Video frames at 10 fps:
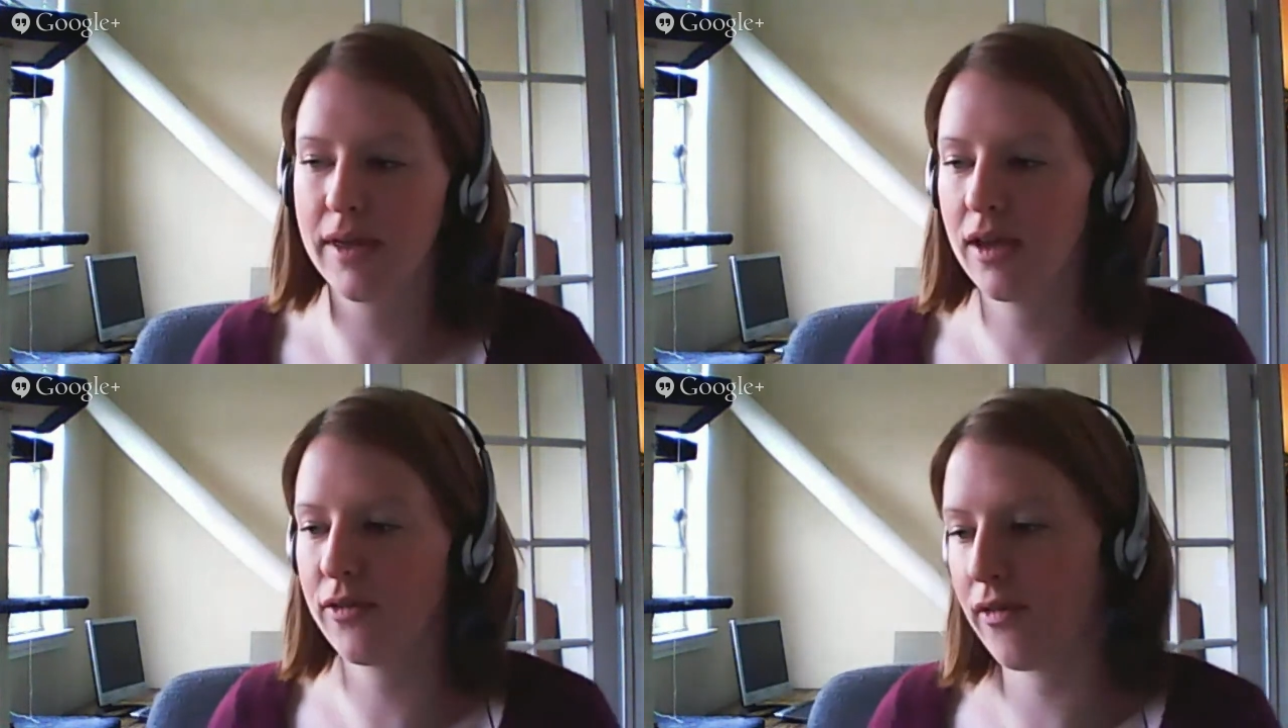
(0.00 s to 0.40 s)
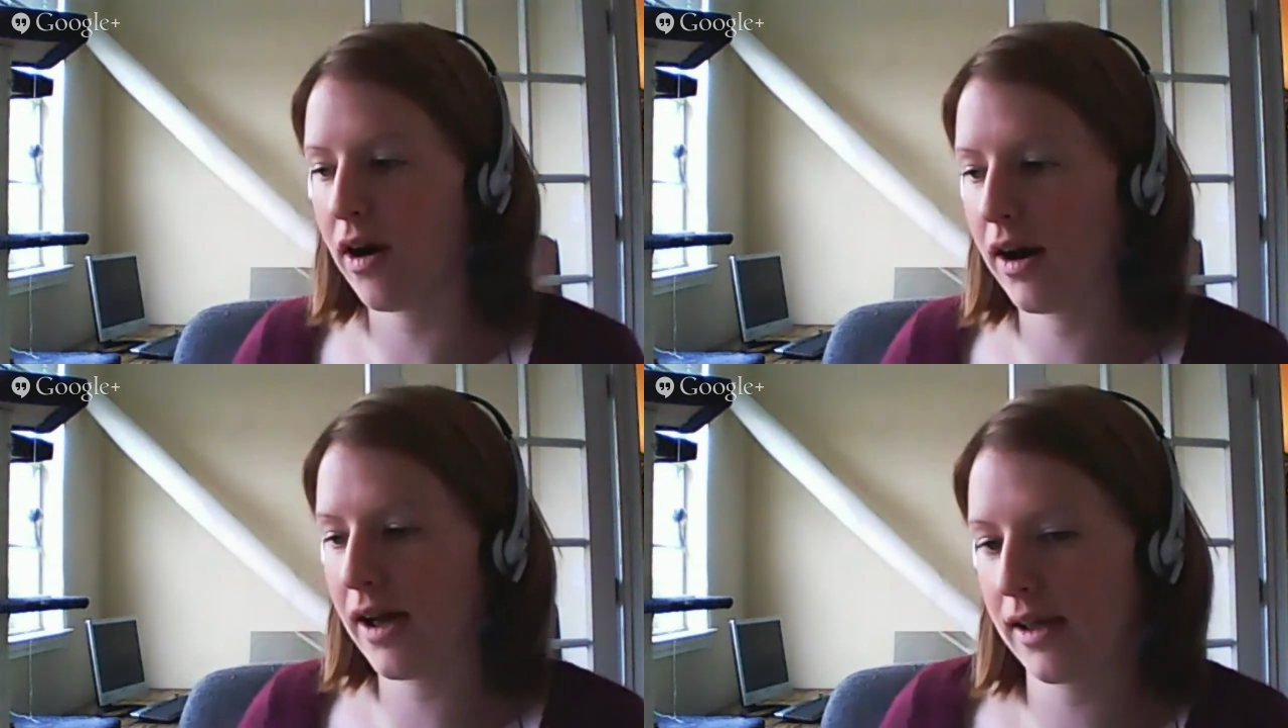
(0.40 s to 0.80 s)
If
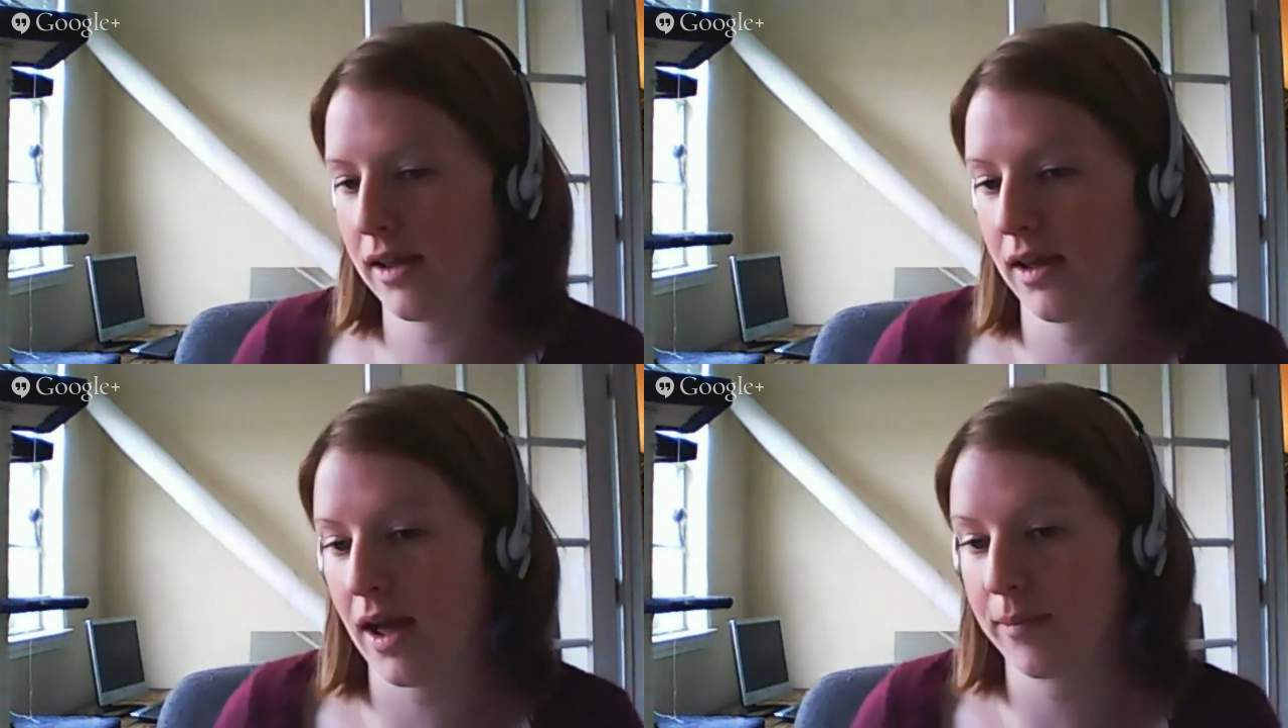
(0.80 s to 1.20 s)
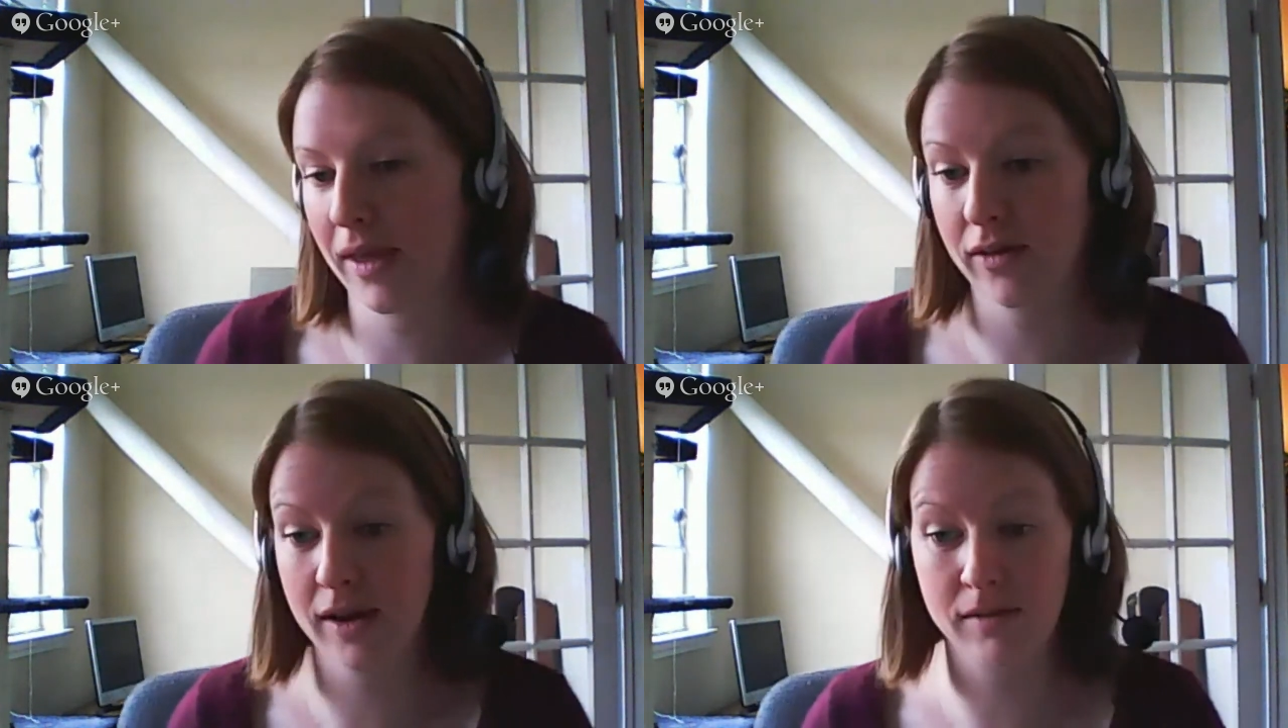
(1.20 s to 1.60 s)
I am
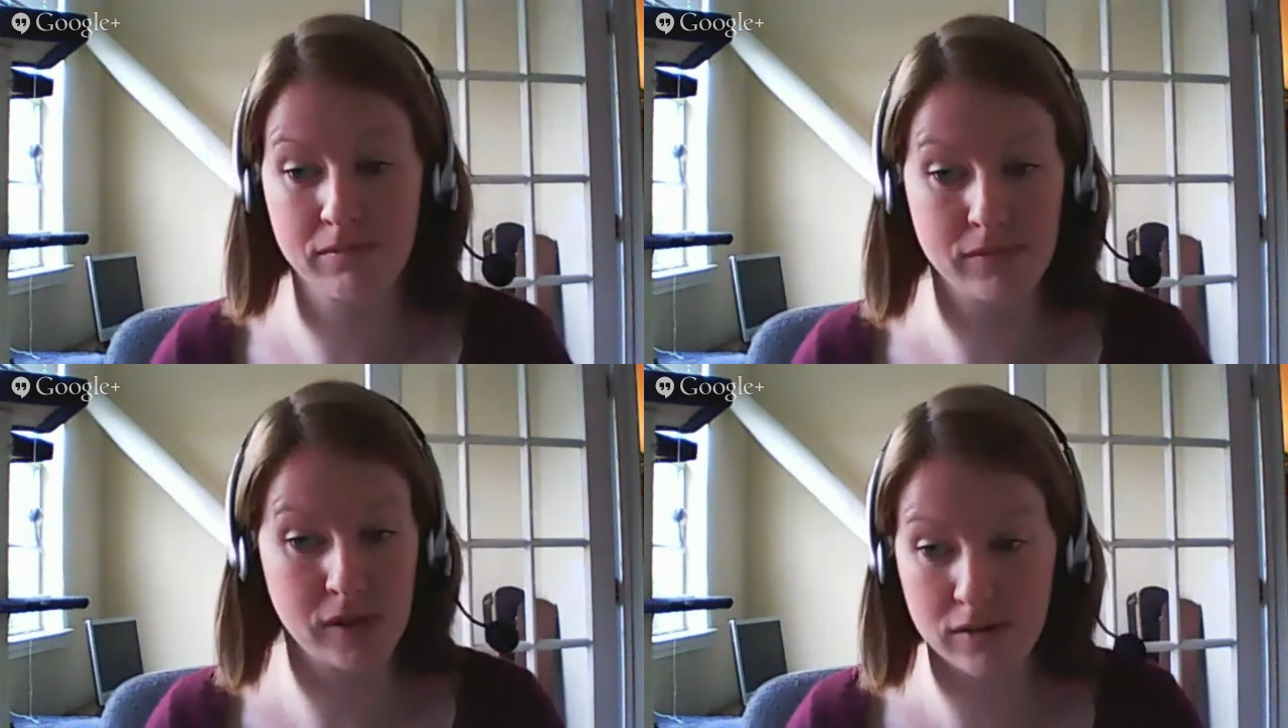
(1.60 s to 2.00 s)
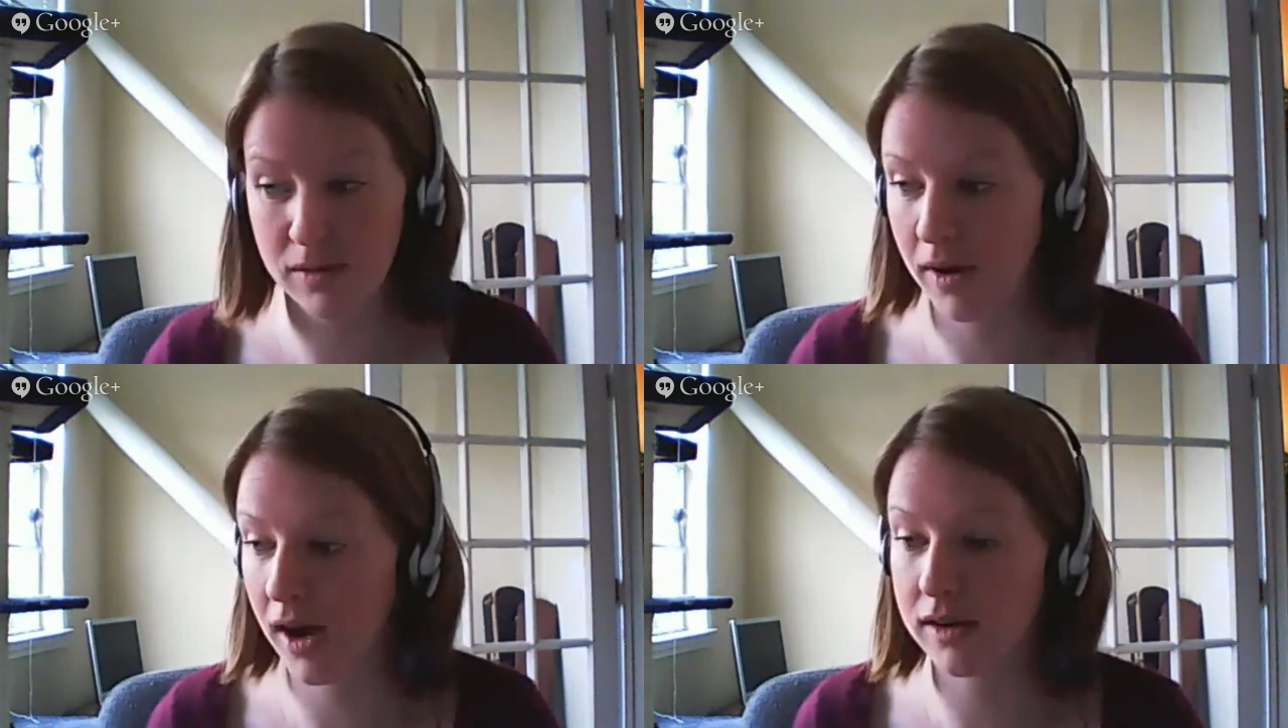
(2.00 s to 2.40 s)
hearing,
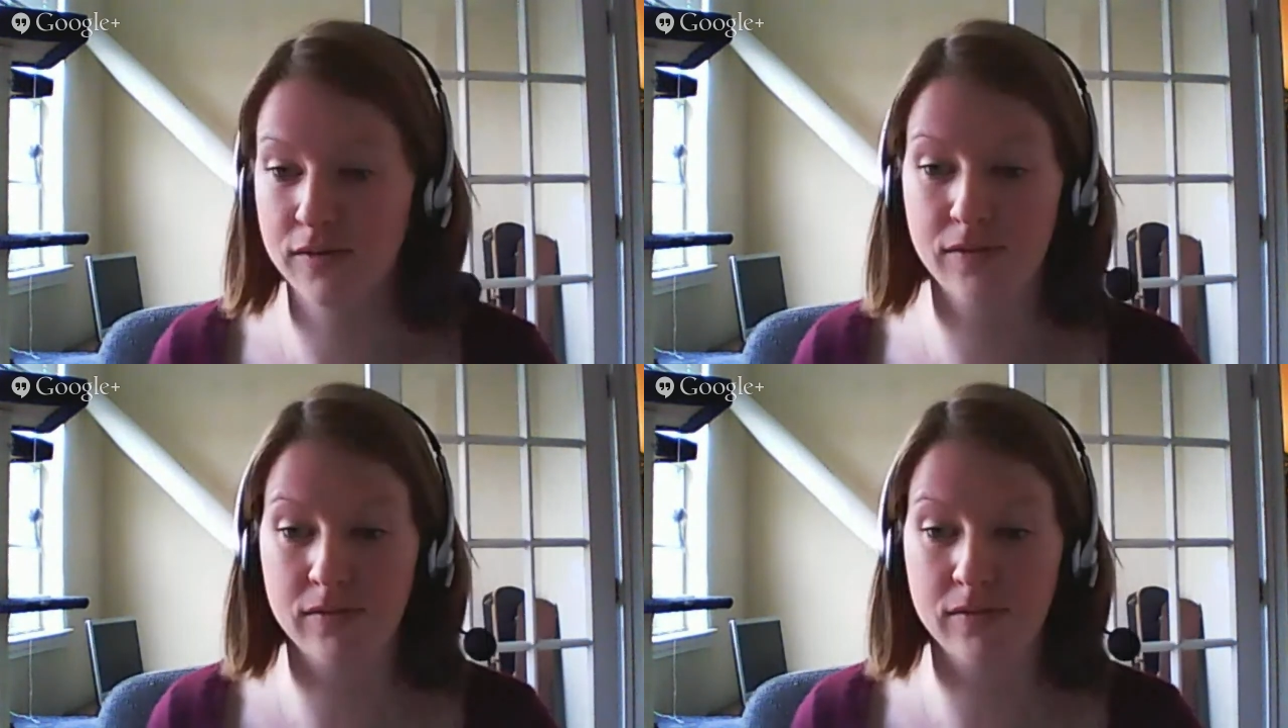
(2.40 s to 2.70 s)
some kind of